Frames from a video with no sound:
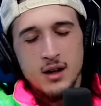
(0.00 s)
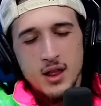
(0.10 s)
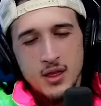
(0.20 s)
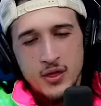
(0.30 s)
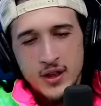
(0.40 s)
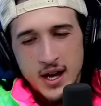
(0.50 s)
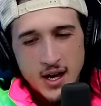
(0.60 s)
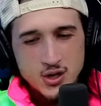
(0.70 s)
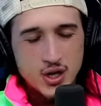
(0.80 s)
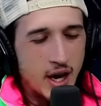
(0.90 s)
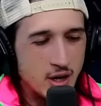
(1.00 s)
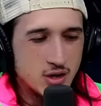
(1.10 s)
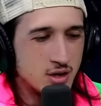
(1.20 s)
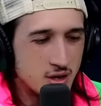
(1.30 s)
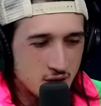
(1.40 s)
the
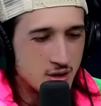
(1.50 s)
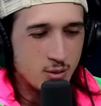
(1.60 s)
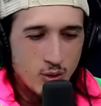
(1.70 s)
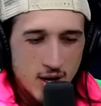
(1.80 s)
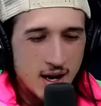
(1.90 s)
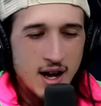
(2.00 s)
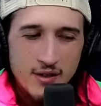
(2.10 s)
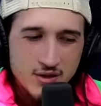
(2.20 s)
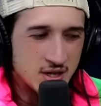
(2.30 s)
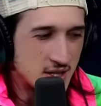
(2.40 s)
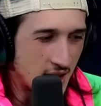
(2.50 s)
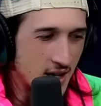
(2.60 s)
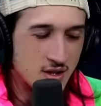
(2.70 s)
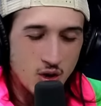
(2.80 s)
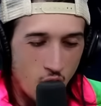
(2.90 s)
education system right now in the
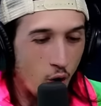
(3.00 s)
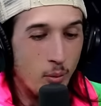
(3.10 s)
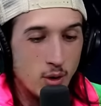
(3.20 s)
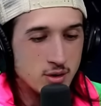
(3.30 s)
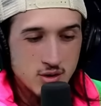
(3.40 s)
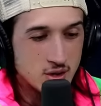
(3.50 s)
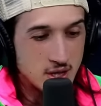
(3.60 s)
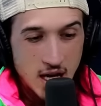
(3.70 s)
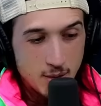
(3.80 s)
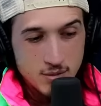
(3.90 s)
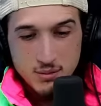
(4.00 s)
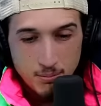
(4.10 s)
states almost seems